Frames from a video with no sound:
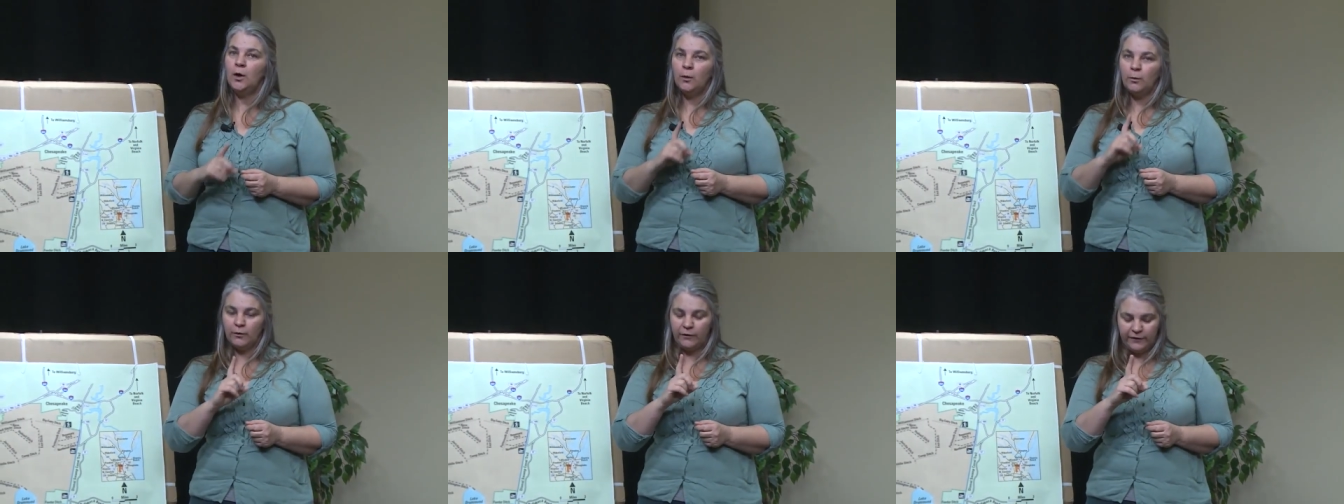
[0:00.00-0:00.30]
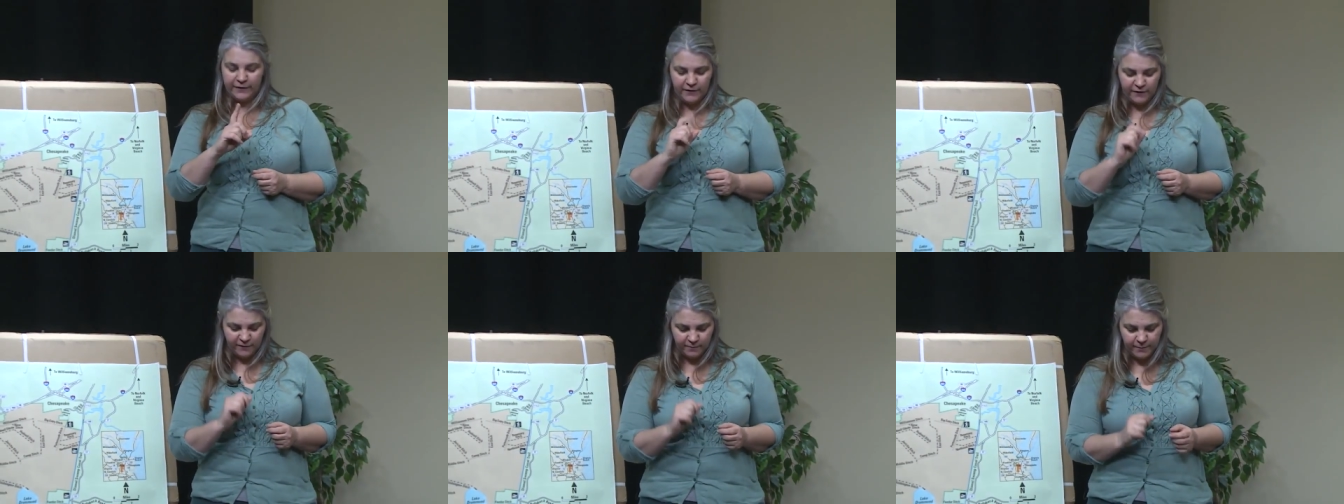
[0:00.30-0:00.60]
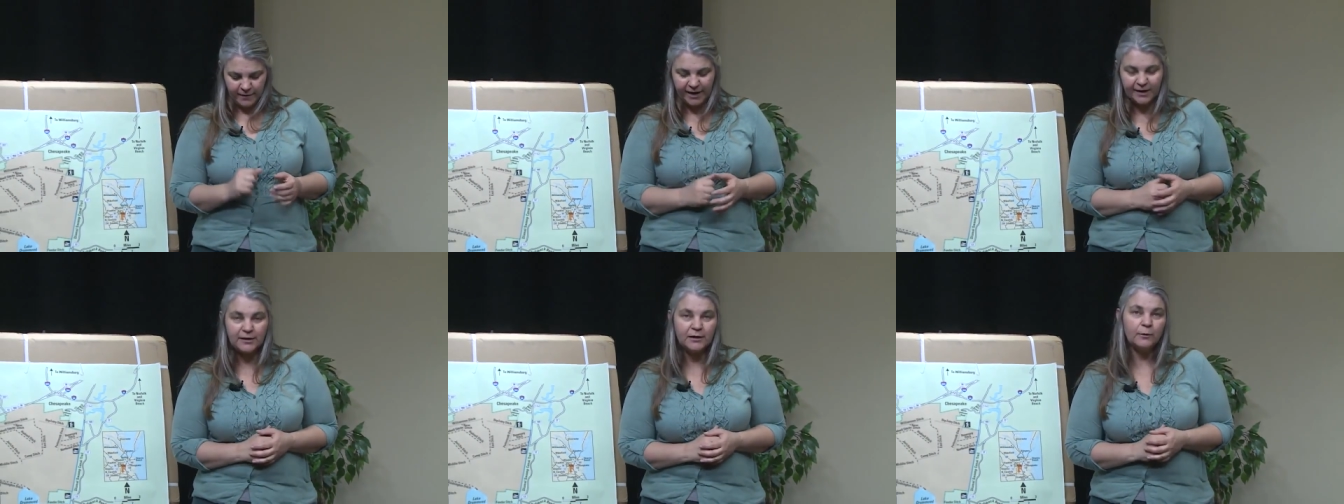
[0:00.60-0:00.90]
Well, these
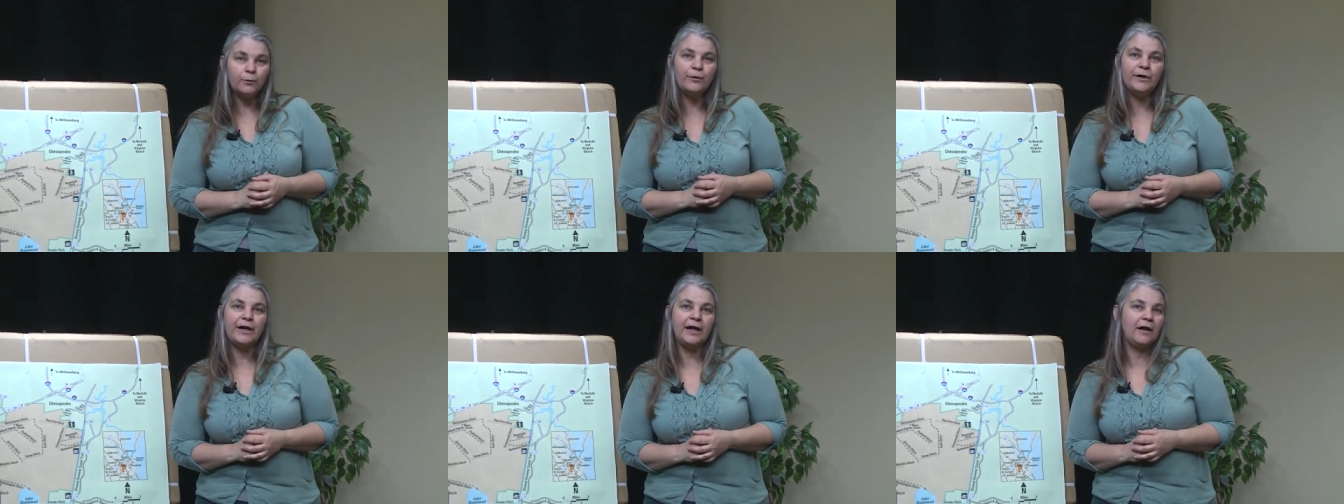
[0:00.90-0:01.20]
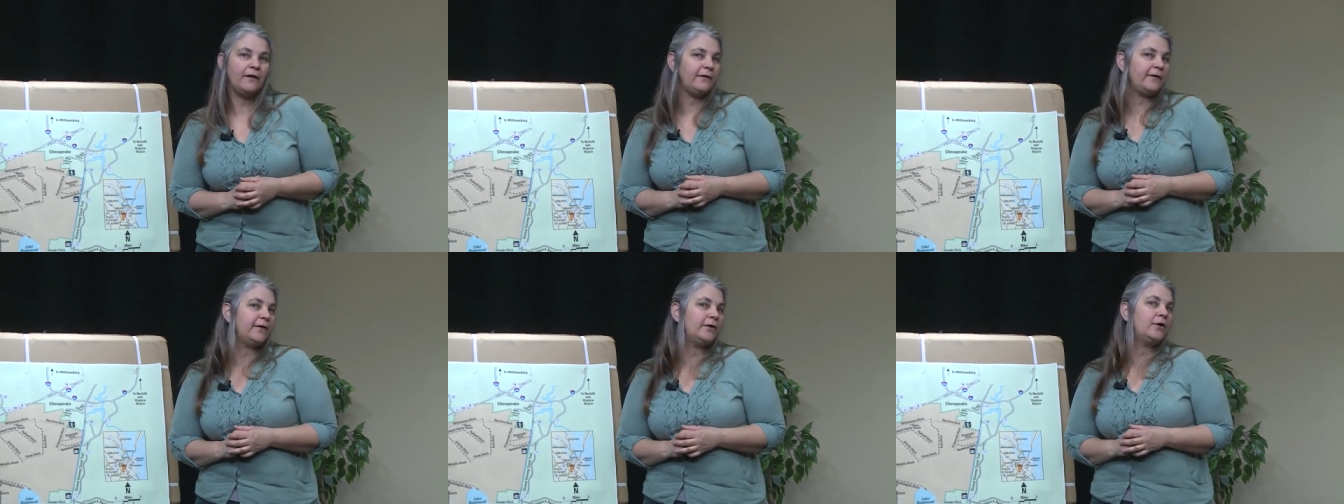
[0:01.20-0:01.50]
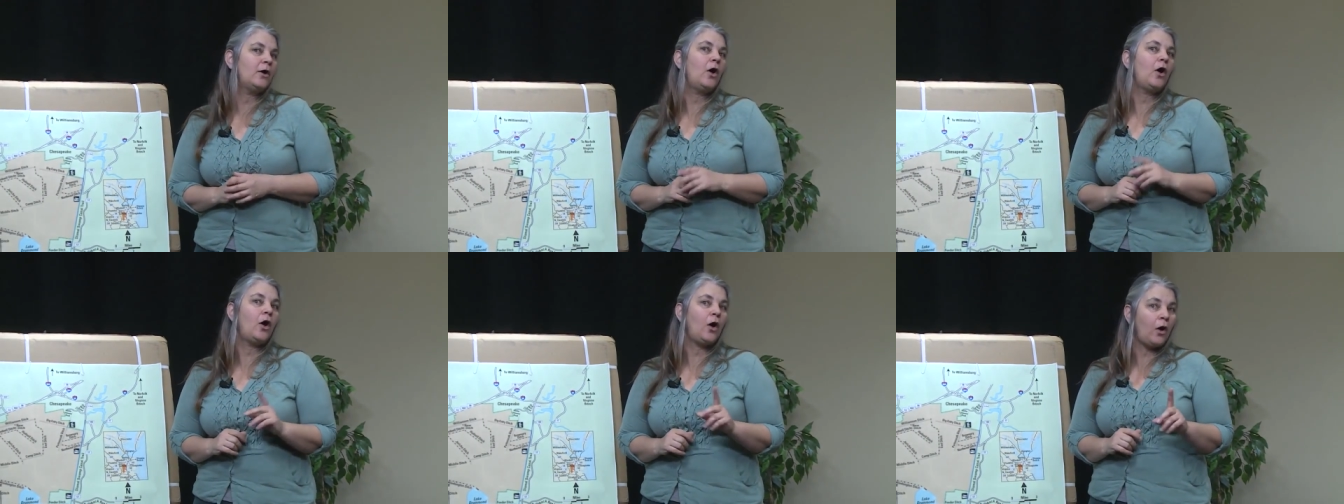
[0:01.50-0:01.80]
men that went out
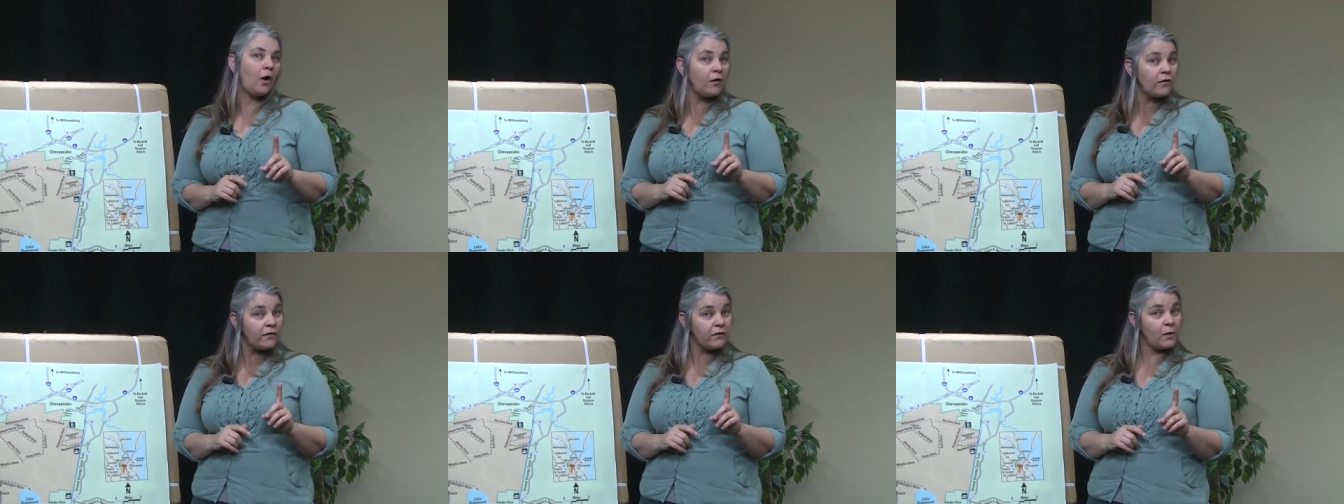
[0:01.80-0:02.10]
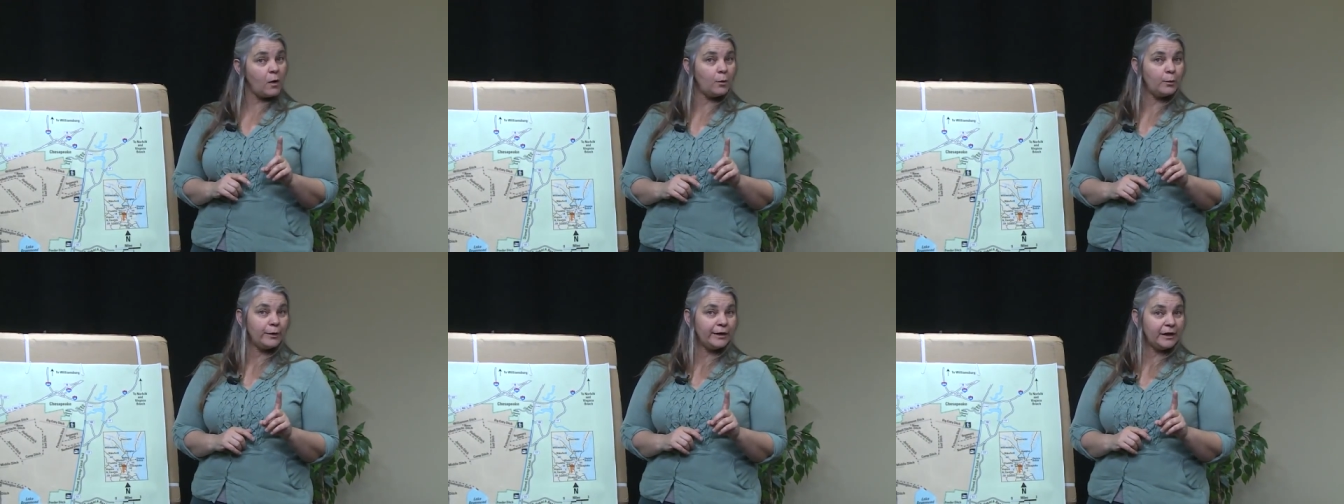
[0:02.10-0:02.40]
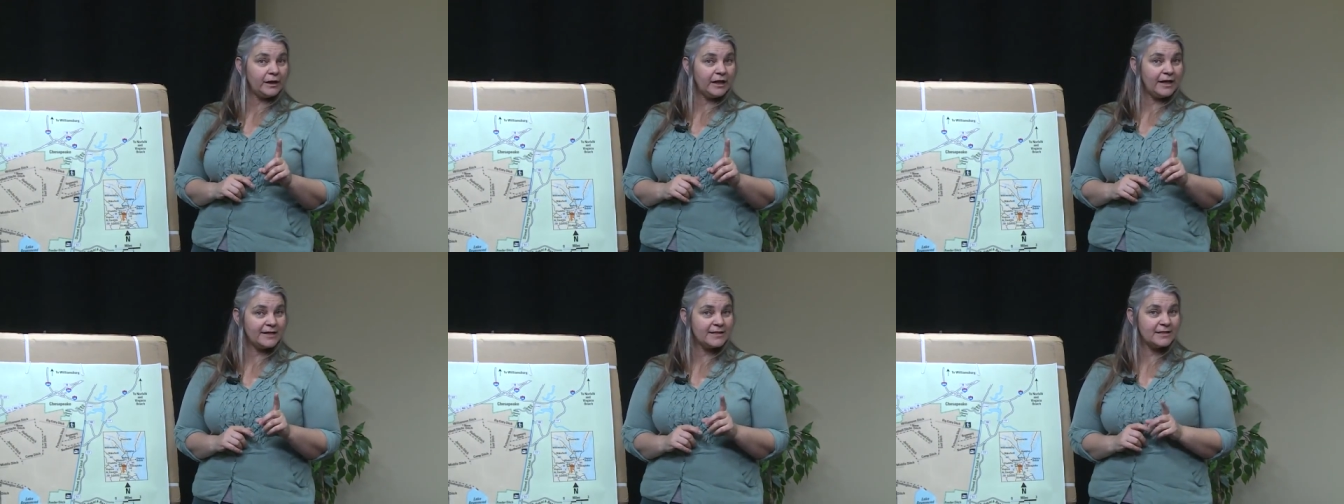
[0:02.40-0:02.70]
there also
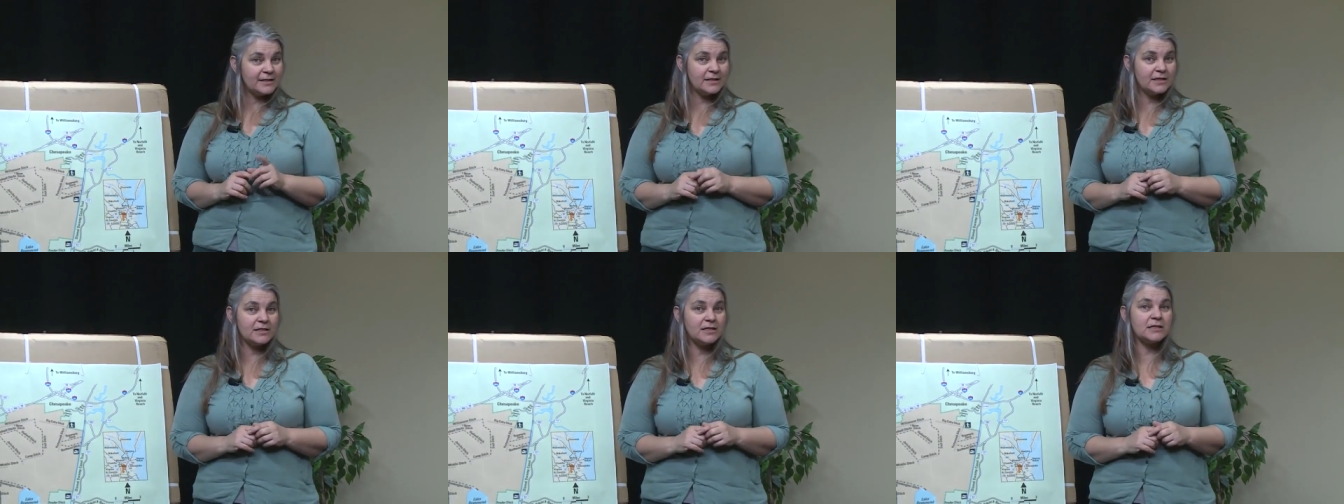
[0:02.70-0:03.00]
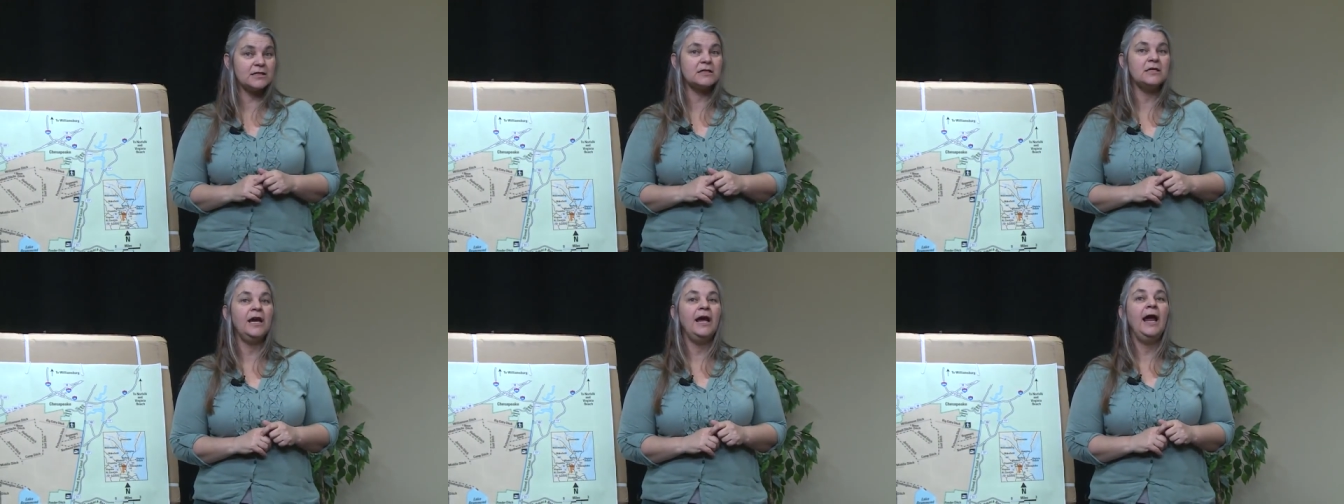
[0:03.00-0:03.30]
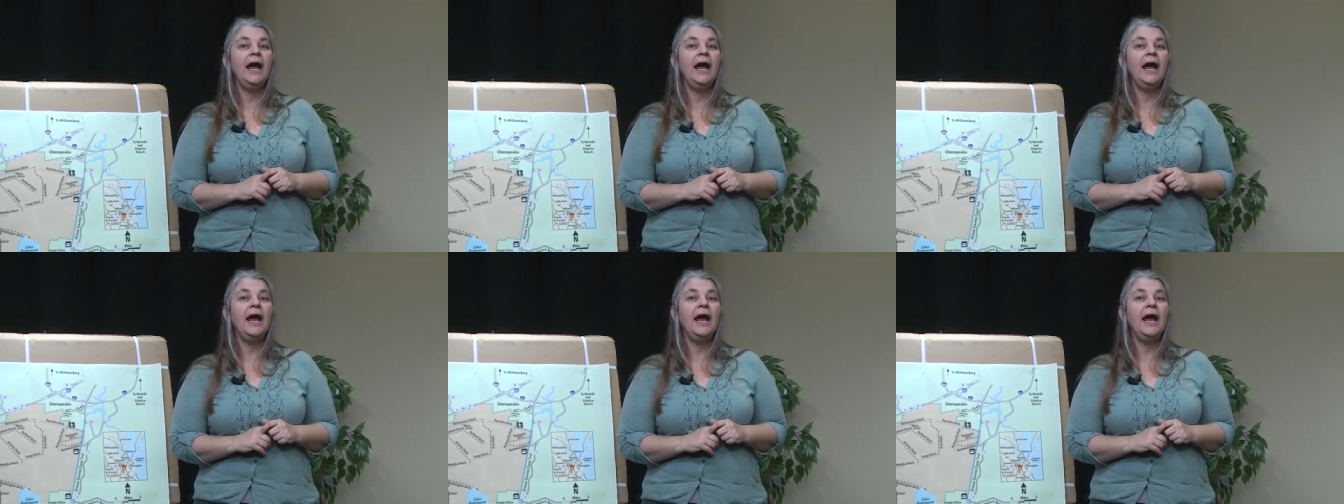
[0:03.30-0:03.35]
realized this.